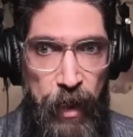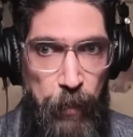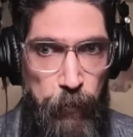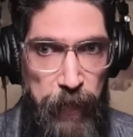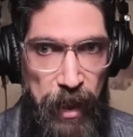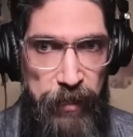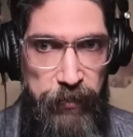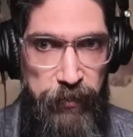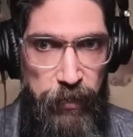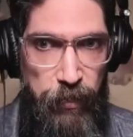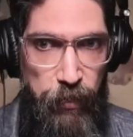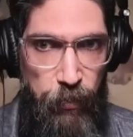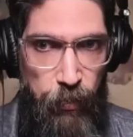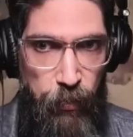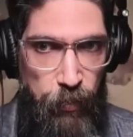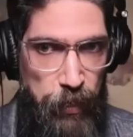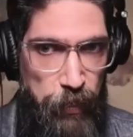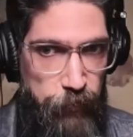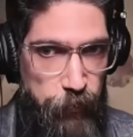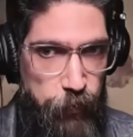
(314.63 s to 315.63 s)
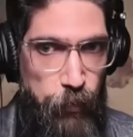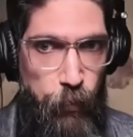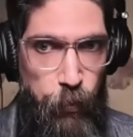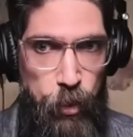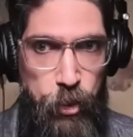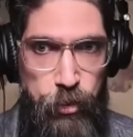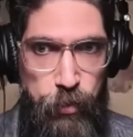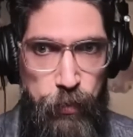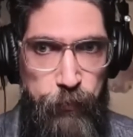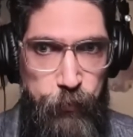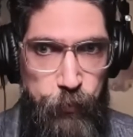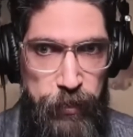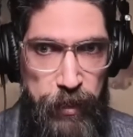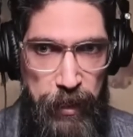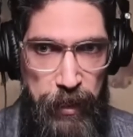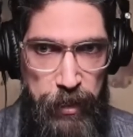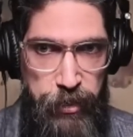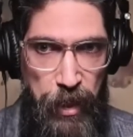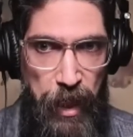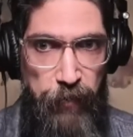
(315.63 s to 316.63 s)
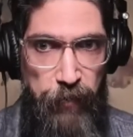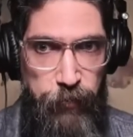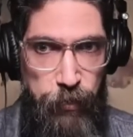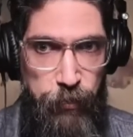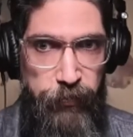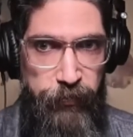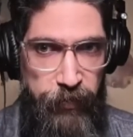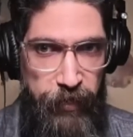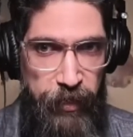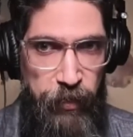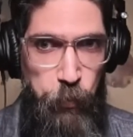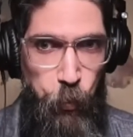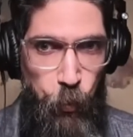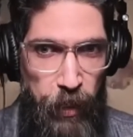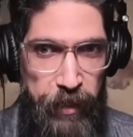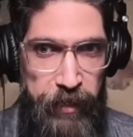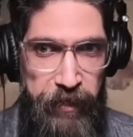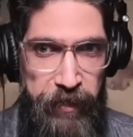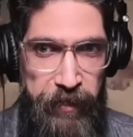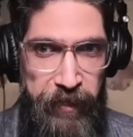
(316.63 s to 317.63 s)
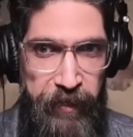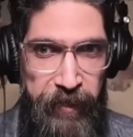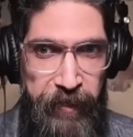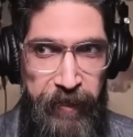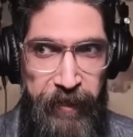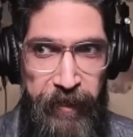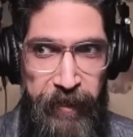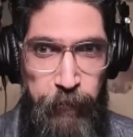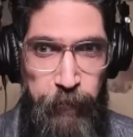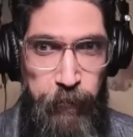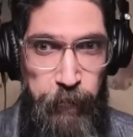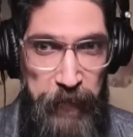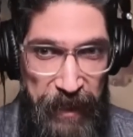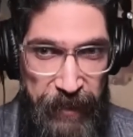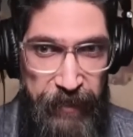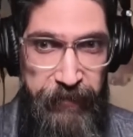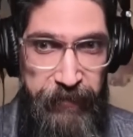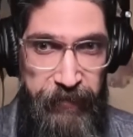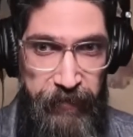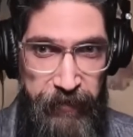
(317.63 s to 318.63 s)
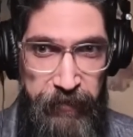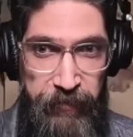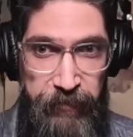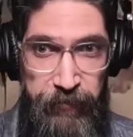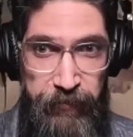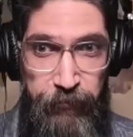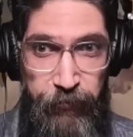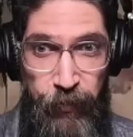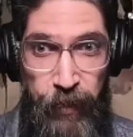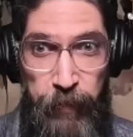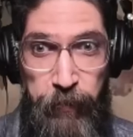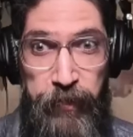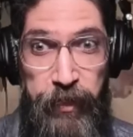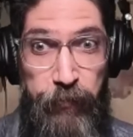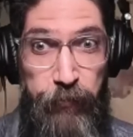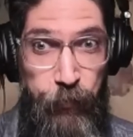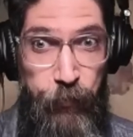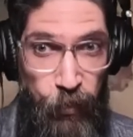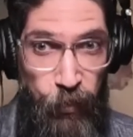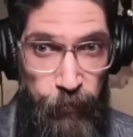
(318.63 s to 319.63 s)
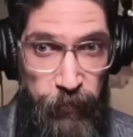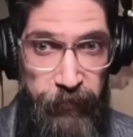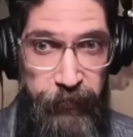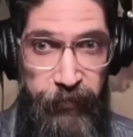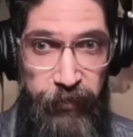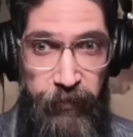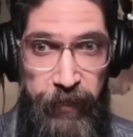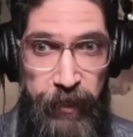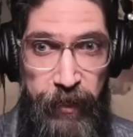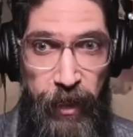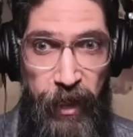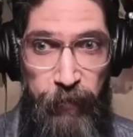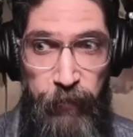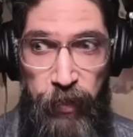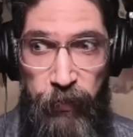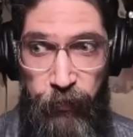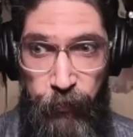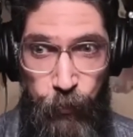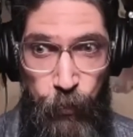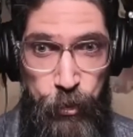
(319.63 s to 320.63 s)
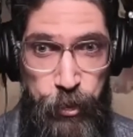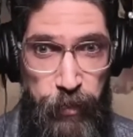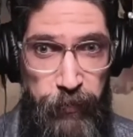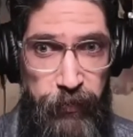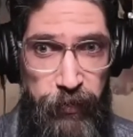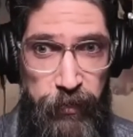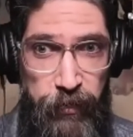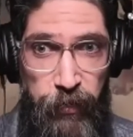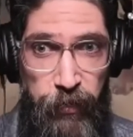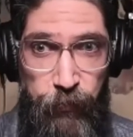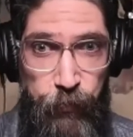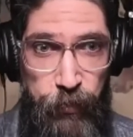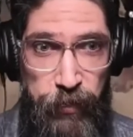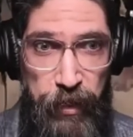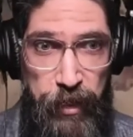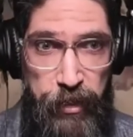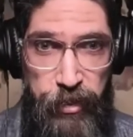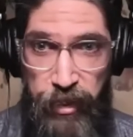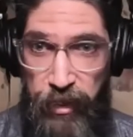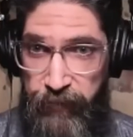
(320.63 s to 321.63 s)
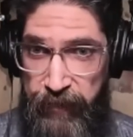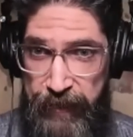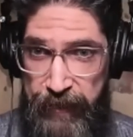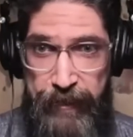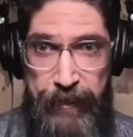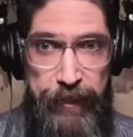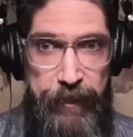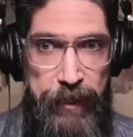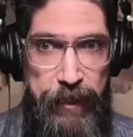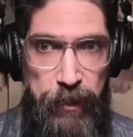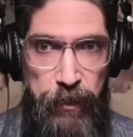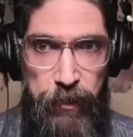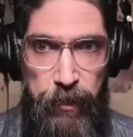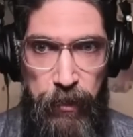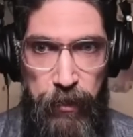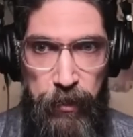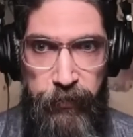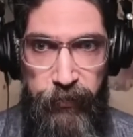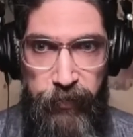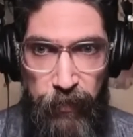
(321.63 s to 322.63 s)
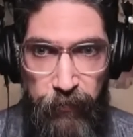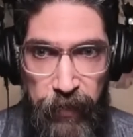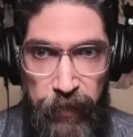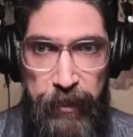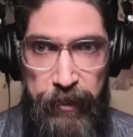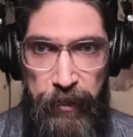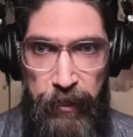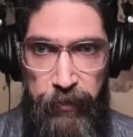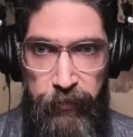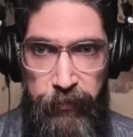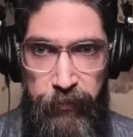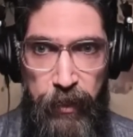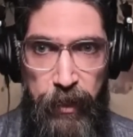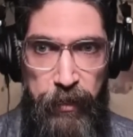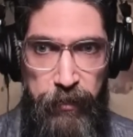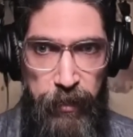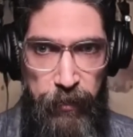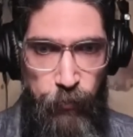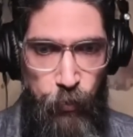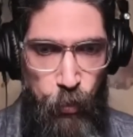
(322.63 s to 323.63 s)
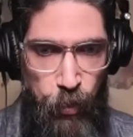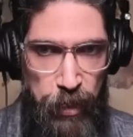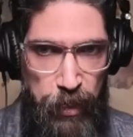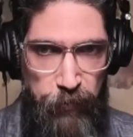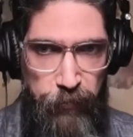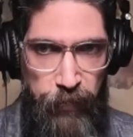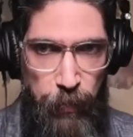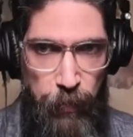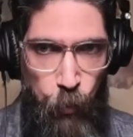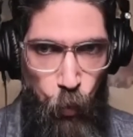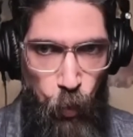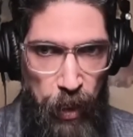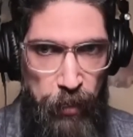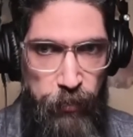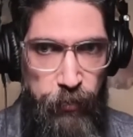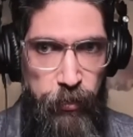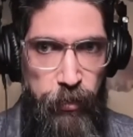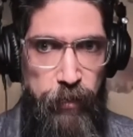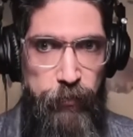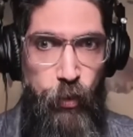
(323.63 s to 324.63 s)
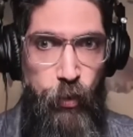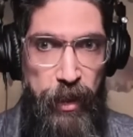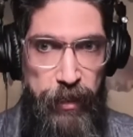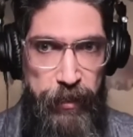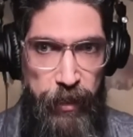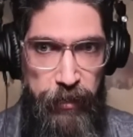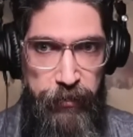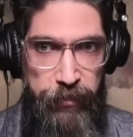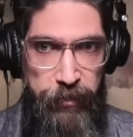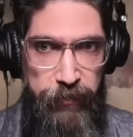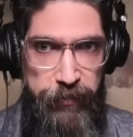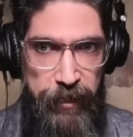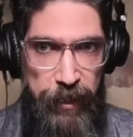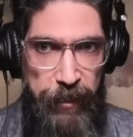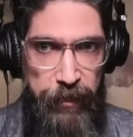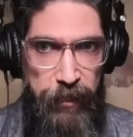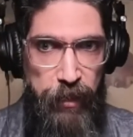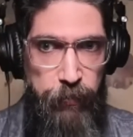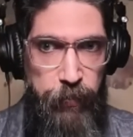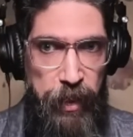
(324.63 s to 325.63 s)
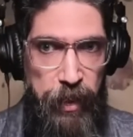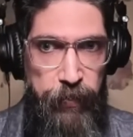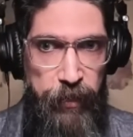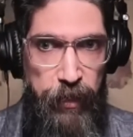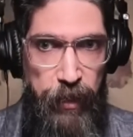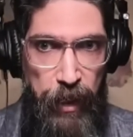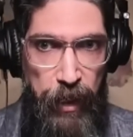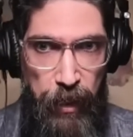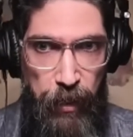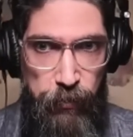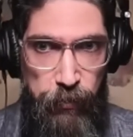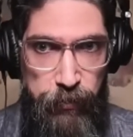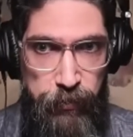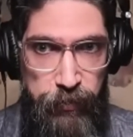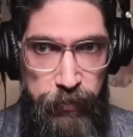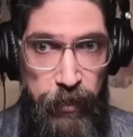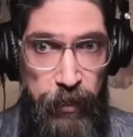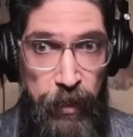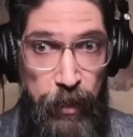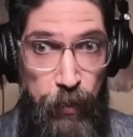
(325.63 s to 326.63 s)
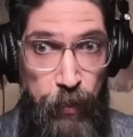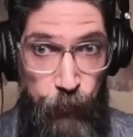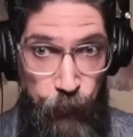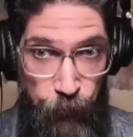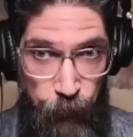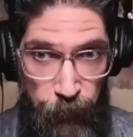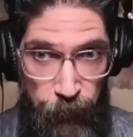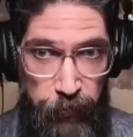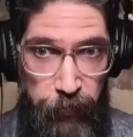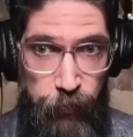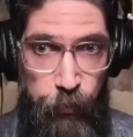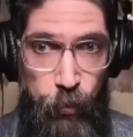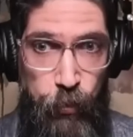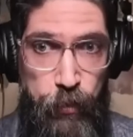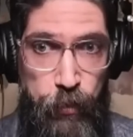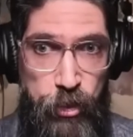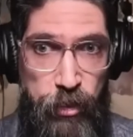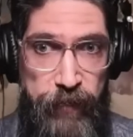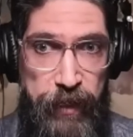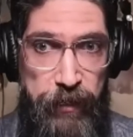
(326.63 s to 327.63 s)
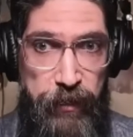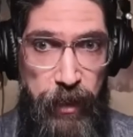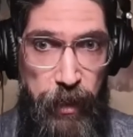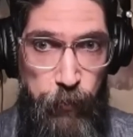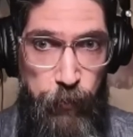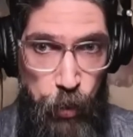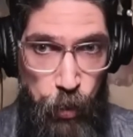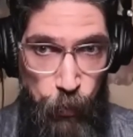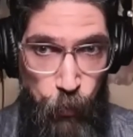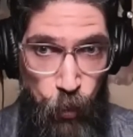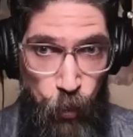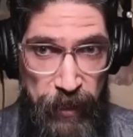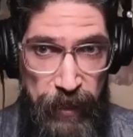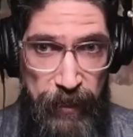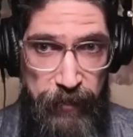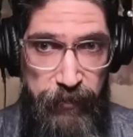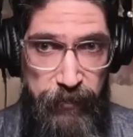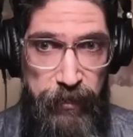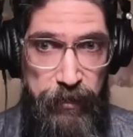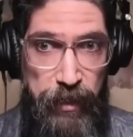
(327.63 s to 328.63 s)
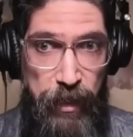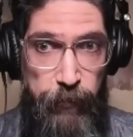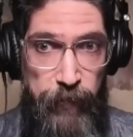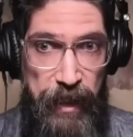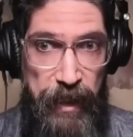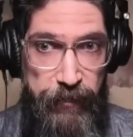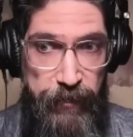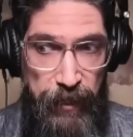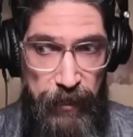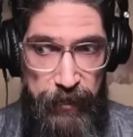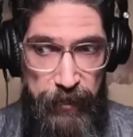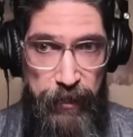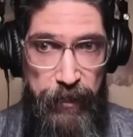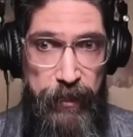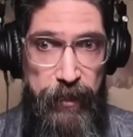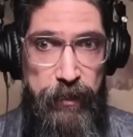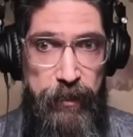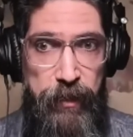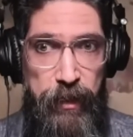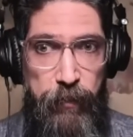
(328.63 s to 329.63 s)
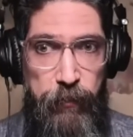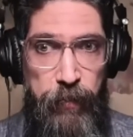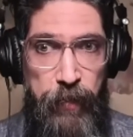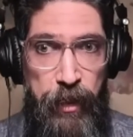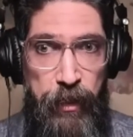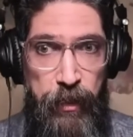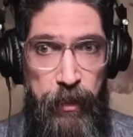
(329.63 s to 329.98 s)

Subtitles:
But if you watch the footage, have you seen one militant from the former Syrian army soldiers in this footage? They're killing civilians. They're going from one door to another, taking people out, first torturing them, humiliating them, and then killing them